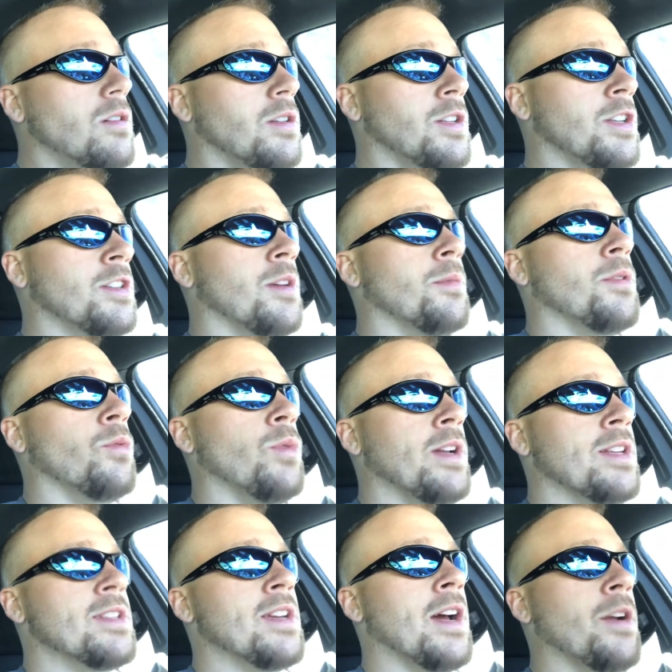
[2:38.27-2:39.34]
it's just something we
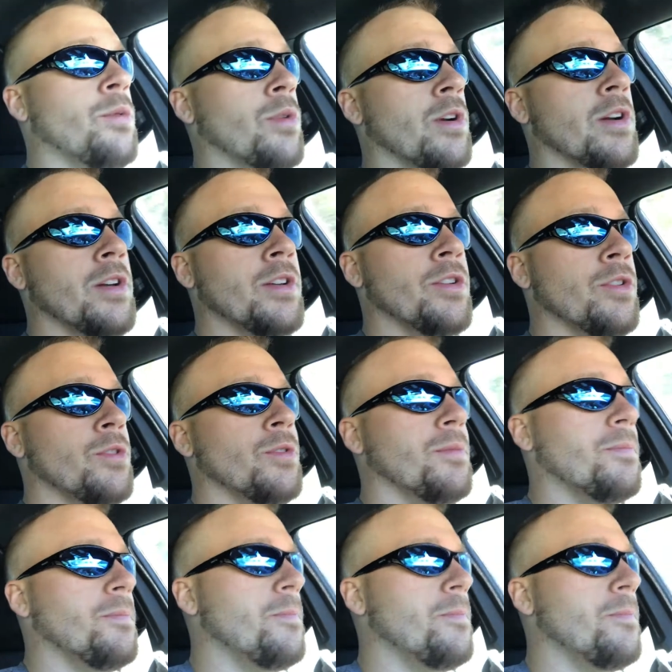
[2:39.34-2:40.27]
decided we're going to do.